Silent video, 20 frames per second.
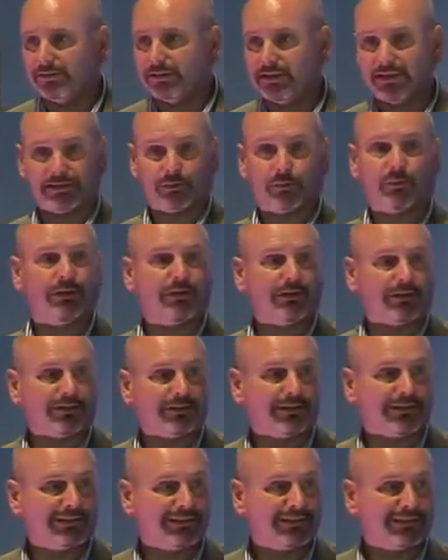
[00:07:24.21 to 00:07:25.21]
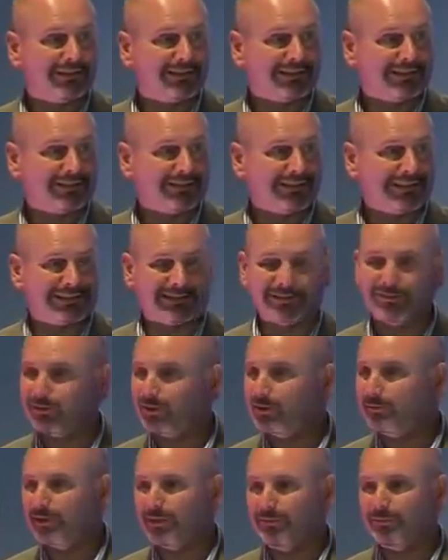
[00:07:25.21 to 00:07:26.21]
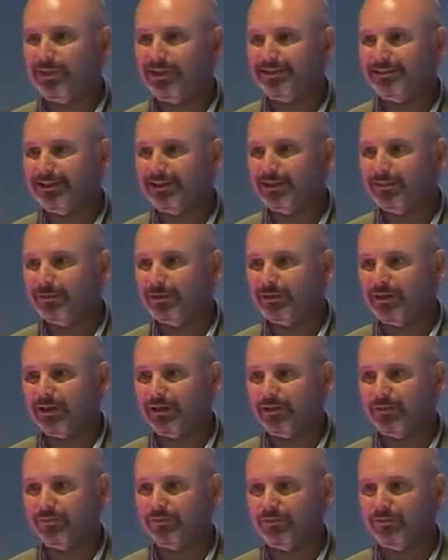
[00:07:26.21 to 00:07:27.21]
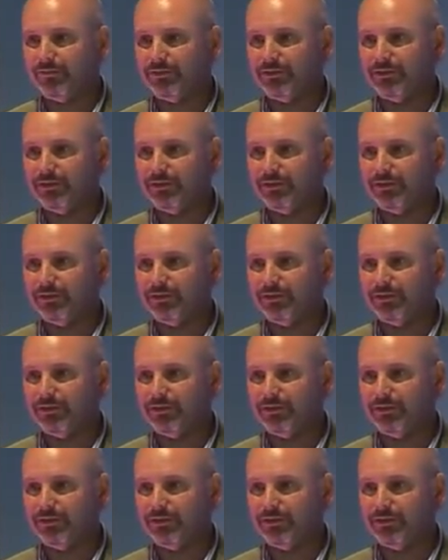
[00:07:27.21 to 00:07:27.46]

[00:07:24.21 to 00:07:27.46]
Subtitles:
guess what? It's not going to be the best day of your life.